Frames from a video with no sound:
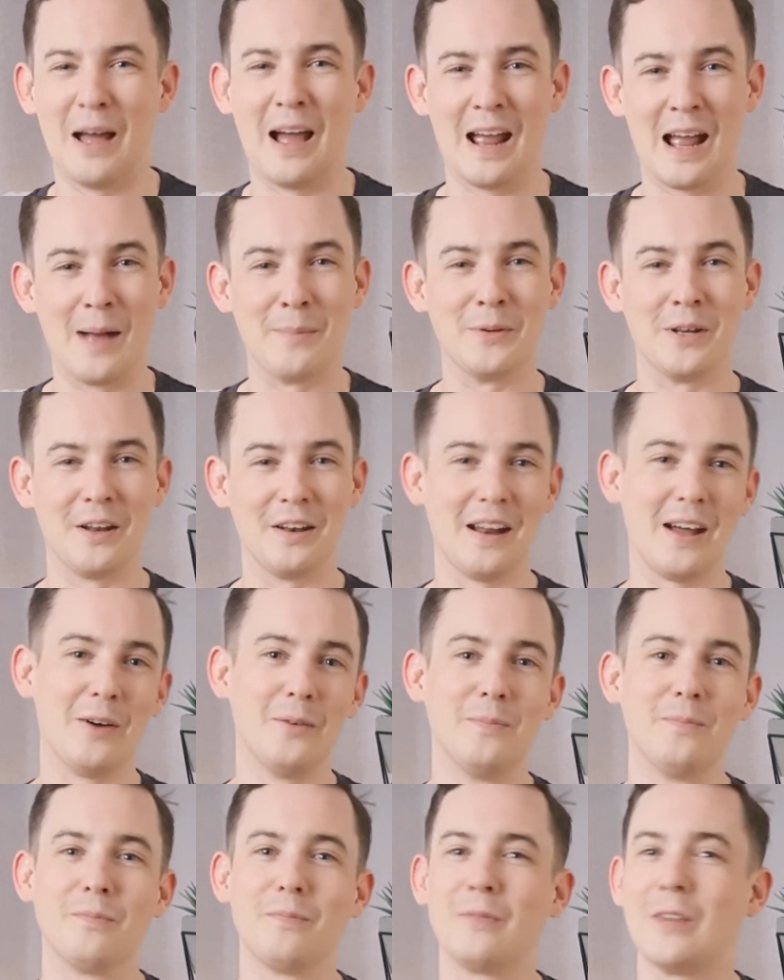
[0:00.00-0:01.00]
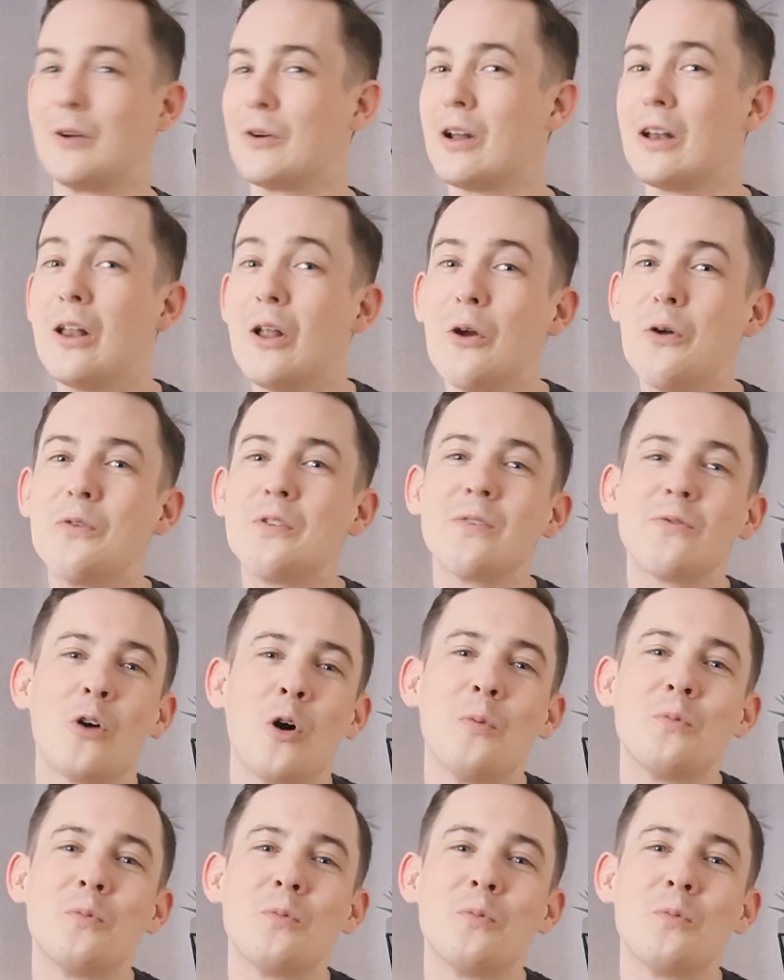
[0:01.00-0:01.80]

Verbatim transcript: I am done now. There are loads of